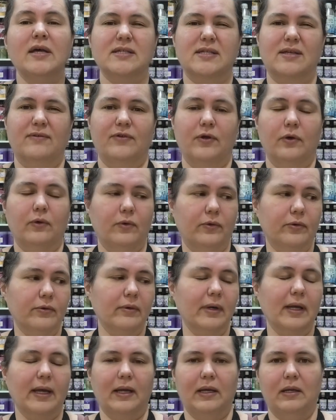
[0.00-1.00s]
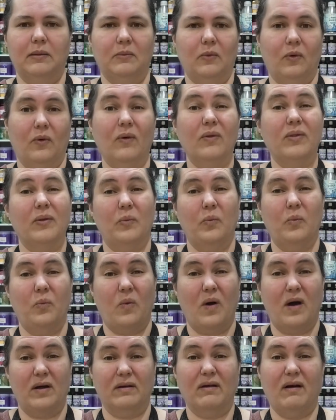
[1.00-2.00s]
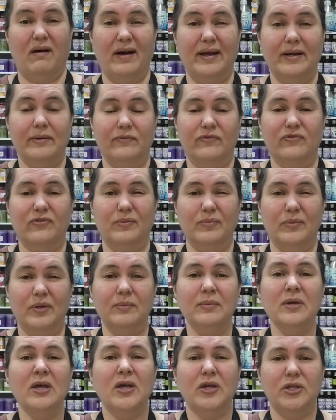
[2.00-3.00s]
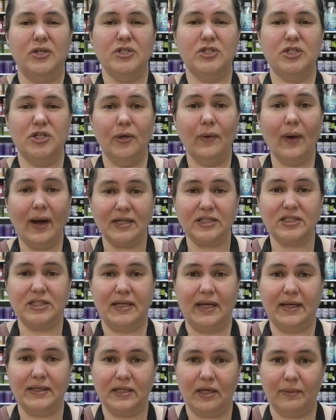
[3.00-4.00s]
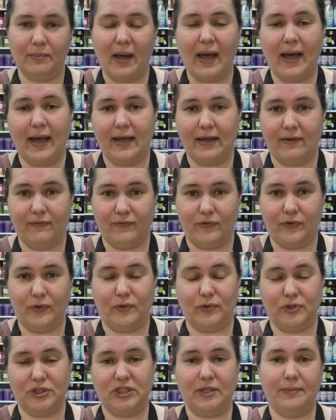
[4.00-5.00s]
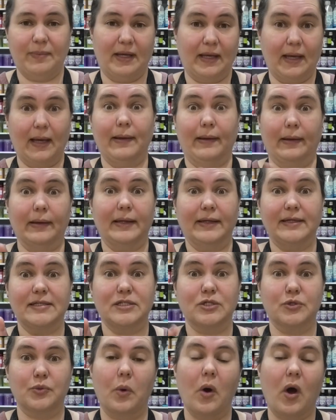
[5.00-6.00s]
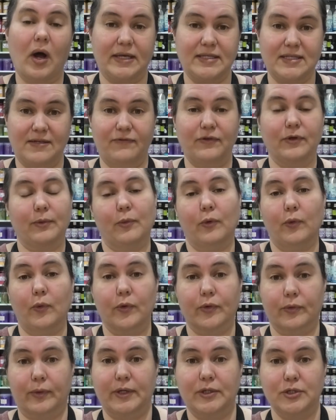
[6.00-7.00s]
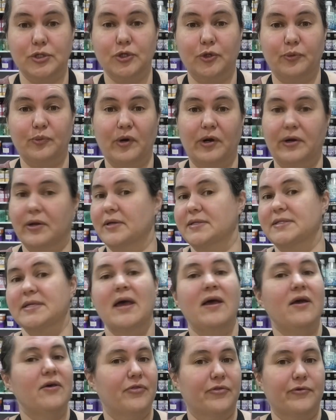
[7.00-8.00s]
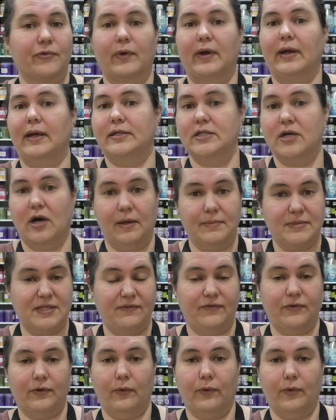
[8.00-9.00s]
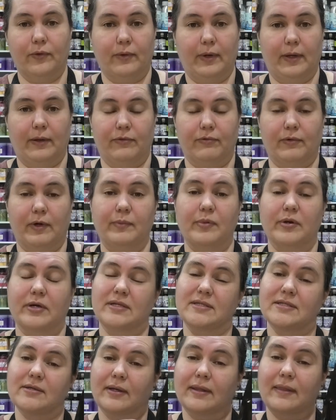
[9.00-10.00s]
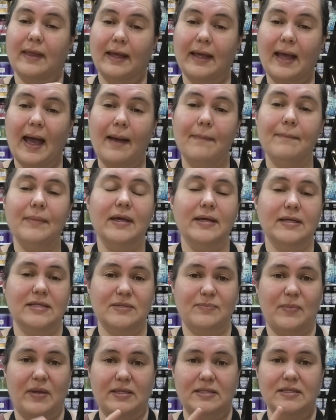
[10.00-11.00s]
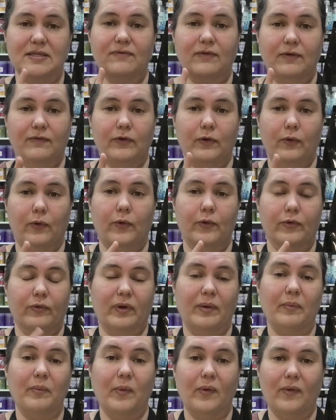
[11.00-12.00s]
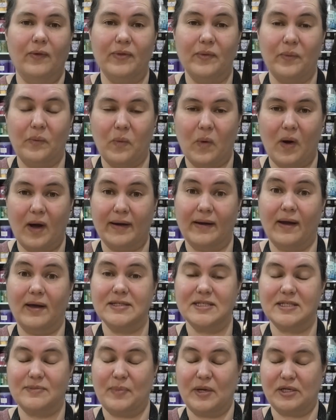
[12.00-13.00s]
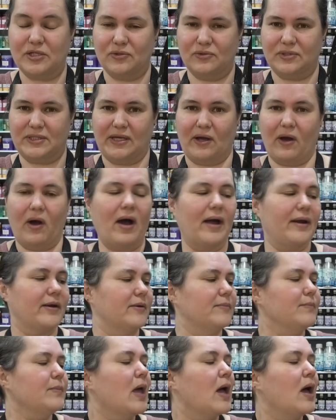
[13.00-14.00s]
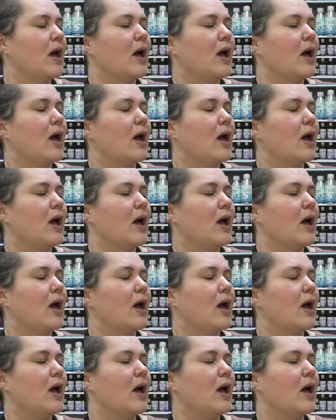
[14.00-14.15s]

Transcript: So if you're ordering any more than one item from them, you do actually end up paying for your shipping at least twice if you're ordering 2 products, 3 times if you're ordering 3 products. So they can be expensive if you're ordering more than one specialty item.